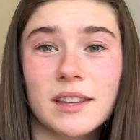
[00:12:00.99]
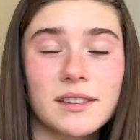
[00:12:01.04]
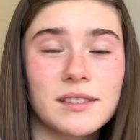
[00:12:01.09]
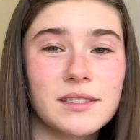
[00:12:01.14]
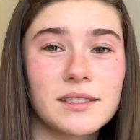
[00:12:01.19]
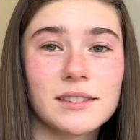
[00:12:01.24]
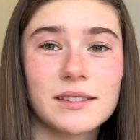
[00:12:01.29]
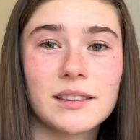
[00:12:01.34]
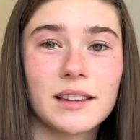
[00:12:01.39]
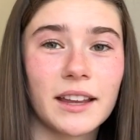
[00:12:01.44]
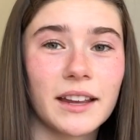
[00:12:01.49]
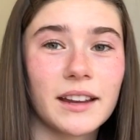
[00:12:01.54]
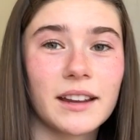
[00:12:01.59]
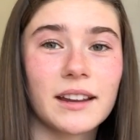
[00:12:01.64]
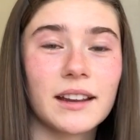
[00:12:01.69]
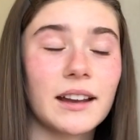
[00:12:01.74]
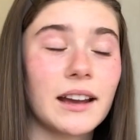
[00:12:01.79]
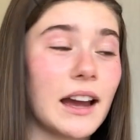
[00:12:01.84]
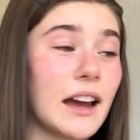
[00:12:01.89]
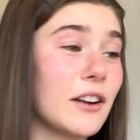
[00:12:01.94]
this, like
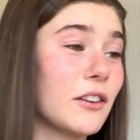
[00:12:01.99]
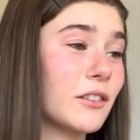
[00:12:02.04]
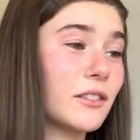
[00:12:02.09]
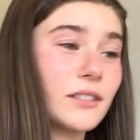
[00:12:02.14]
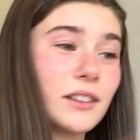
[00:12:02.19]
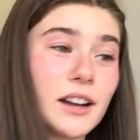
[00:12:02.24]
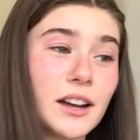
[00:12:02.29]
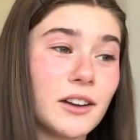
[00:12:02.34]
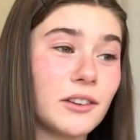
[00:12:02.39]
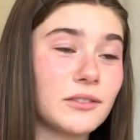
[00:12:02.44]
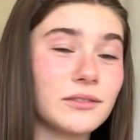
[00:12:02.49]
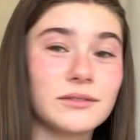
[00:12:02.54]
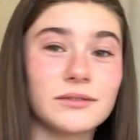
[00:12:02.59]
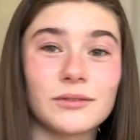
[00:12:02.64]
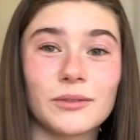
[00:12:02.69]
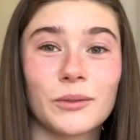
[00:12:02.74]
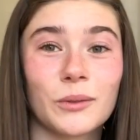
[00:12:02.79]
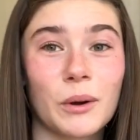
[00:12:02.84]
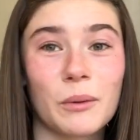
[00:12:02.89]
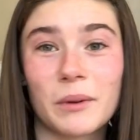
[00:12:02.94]
I don't know
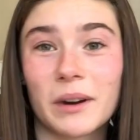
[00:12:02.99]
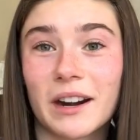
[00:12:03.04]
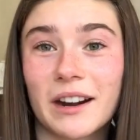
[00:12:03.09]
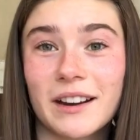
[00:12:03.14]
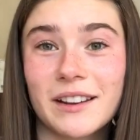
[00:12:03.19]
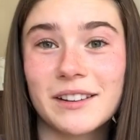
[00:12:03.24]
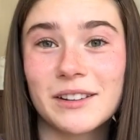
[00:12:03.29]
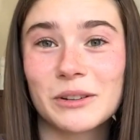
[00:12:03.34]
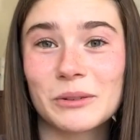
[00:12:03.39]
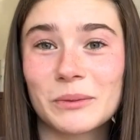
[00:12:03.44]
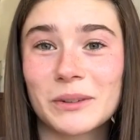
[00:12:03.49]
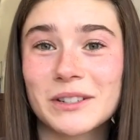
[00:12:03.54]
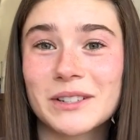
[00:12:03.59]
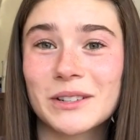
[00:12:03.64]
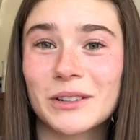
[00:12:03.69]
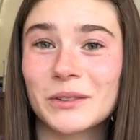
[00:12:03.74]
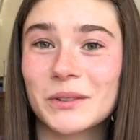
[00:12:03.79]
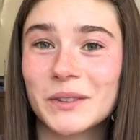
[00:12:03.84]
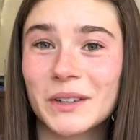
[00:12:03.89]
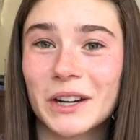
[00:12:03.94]
what we're gonna do. We're
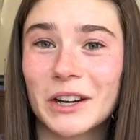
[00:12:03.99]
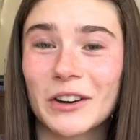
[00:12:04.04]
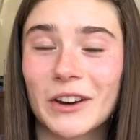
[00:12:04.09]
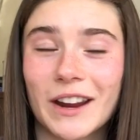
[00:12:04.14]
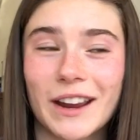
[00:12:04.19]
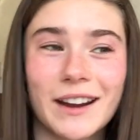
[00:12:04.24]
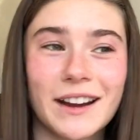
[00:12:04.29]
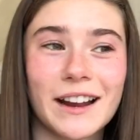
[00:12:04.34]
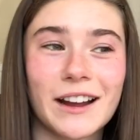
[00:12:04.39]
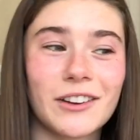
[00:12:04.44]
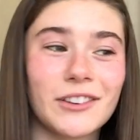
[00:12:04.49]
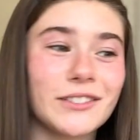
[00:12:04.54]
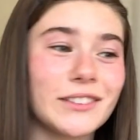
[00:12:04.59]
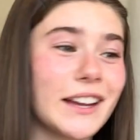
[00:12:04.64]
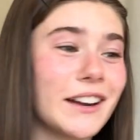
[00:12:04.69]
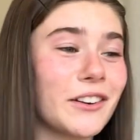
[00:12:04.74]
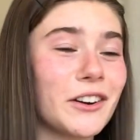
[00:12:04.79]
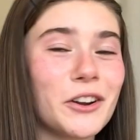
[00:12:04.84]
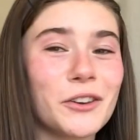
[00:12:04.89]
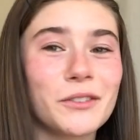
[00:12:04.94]
still figuring it out.
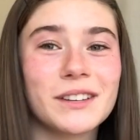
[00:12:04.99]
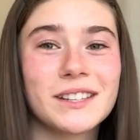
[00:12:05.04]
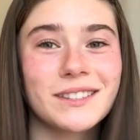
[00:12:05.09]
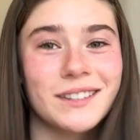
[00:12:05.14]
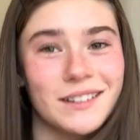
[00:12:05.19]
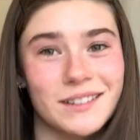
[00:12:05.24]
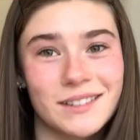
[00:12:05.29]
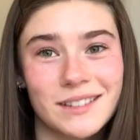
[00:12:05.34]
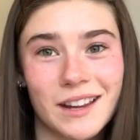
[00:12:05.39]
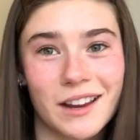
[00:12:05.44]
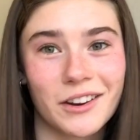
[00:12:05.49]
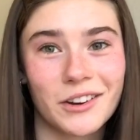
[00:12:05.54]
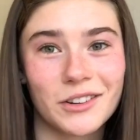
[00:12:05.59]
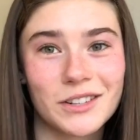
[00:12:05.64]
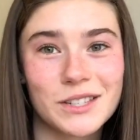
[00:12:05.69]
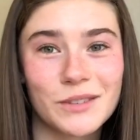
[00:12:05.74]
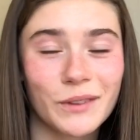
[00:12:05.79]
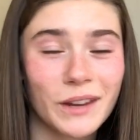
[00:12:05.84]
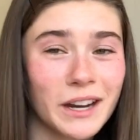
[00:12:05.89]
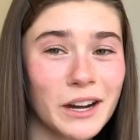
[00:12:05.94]
I don't know if he's gonna stay here in
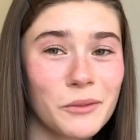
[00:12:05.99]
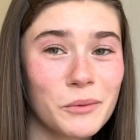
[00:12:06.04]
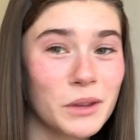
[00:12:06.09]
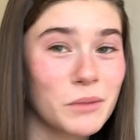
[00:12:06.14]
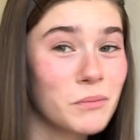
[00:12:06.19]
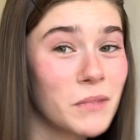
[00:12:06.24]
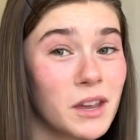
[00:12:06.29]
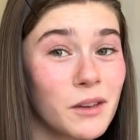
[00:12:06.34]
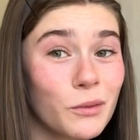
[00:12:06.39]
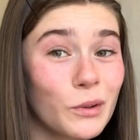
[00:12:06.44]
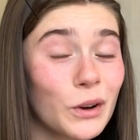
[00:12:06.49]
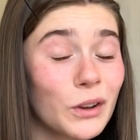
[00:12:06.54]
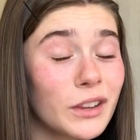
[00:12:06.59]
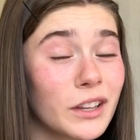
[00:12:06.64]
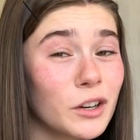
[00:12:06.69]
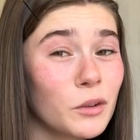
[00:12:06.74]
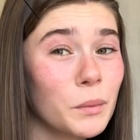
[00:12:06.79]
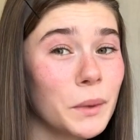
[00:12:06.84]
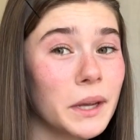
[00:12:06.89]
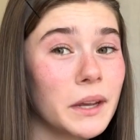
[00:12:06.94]
Savannah with me for a
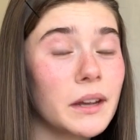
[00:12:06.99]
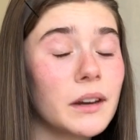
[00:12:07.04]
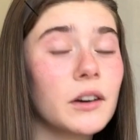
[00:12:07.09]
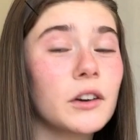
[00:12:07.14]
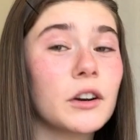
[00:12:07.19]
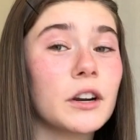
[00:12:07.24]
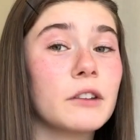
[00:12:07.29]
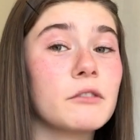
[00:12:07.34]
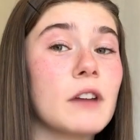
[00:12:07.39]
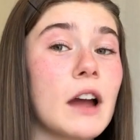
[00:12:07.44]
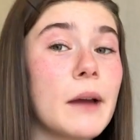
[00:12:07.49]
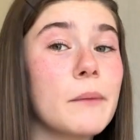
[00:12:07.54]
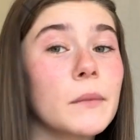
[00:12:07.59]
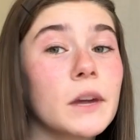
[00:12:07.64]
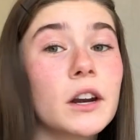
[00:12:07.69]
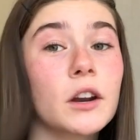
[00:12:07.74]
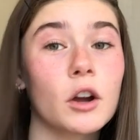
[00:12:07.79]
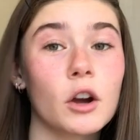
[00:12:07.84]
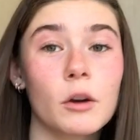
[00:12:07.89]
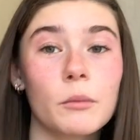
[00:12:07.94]
little bit, or if I'm
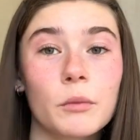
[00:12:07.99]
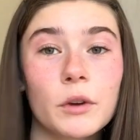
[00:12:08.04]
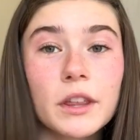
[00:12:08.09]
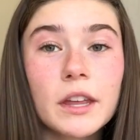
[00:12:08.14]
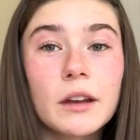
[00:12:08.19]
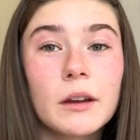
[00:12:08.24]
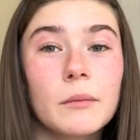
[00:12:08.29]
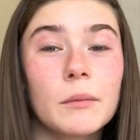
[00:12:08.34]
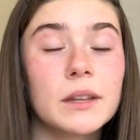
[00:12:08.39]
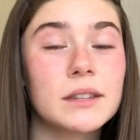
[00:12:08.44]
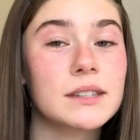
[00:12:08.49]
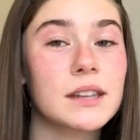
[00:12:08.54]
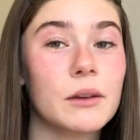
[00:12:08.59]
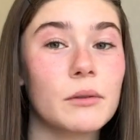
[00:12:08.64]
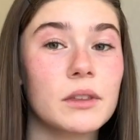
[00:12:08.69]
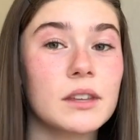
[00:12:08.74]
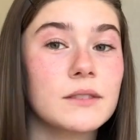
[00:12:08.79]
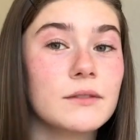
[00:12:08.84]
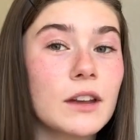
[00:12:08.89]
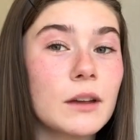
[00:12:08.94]
gonna go up with him and stay
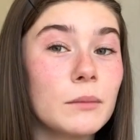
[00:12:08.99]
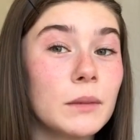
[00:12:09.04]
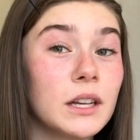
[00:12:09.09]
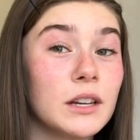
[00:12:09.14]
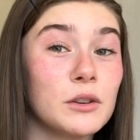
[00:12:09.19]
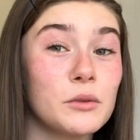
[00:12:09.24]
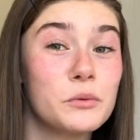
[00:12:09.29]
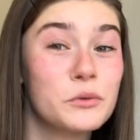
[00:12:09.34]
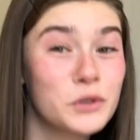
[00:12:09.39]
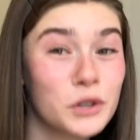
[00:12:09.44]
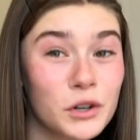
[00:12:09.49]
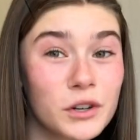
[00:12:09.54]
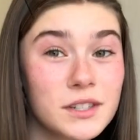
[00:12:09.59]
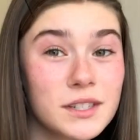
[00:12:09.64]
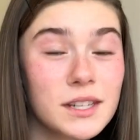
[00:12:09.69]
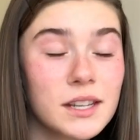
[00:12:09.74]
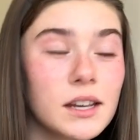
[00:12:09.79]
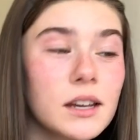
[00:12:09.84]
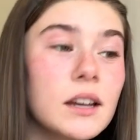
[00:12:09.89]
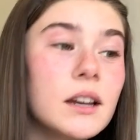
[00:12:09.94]
with his family in New
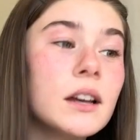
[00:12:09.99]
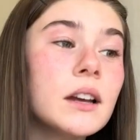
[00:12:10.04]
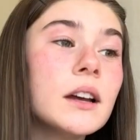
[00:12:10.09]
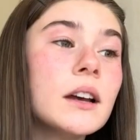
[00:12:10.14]
Jersey.